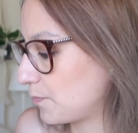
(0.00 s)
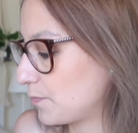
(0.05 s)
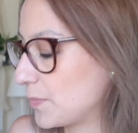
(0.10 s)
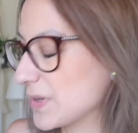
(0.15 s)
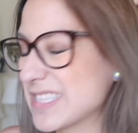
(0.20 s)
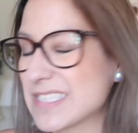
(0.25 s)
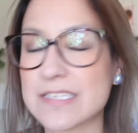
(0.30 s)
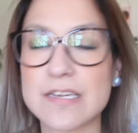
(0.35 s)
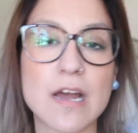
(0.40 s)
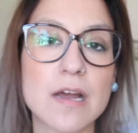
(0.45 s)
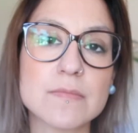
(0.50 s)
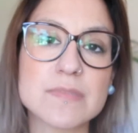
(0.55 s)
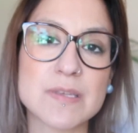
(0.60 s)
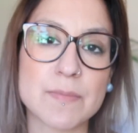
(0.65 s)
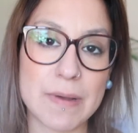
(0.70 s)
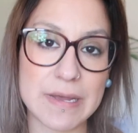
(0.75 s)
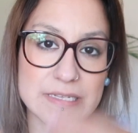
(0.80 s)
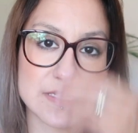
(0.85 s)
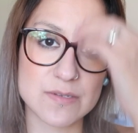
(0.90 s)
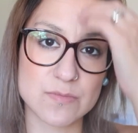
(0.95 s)
By the time
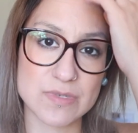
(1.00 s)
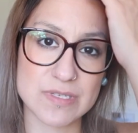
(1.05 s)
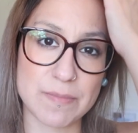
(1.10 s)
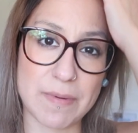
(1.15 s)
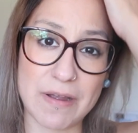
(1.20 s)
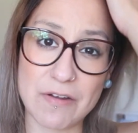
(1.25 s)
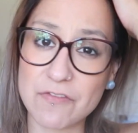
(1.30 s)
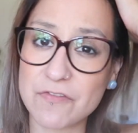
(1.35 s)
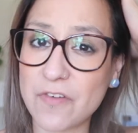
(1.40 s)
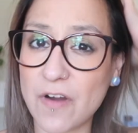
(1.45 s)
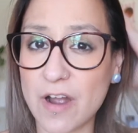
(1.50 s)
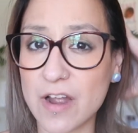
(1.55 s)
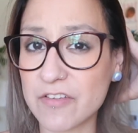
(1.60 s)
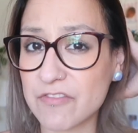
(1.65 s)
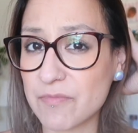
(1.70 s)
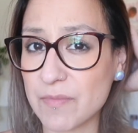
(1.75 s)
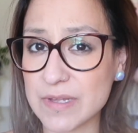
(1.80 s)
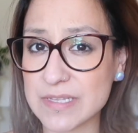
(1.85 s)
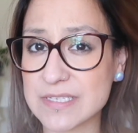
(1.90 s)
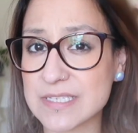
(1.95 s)
Sebastian was about
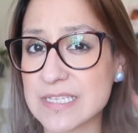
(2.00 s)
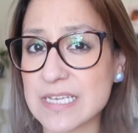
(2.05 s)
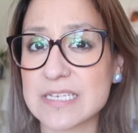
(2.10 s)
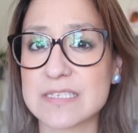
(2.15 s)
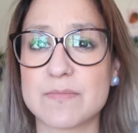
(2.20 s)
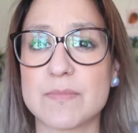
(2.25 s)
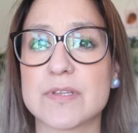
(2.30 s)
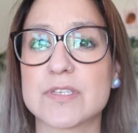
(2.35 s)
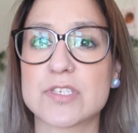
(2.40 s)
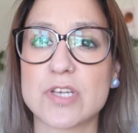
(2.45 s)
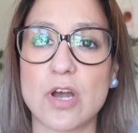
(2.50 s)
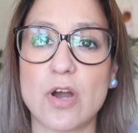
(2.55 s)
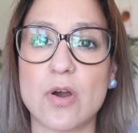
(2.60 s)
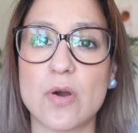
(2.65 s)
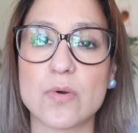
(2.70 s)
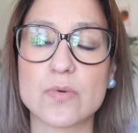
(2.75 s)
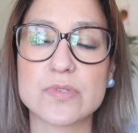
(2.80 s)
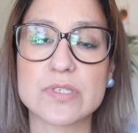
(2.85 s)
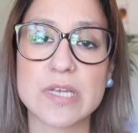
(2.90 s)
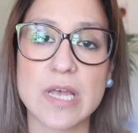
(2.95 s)
5 months, 6 months
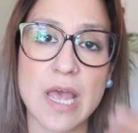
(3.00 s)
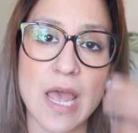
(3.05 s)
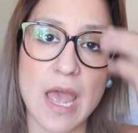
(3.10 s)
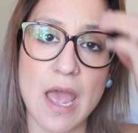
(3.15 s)
old,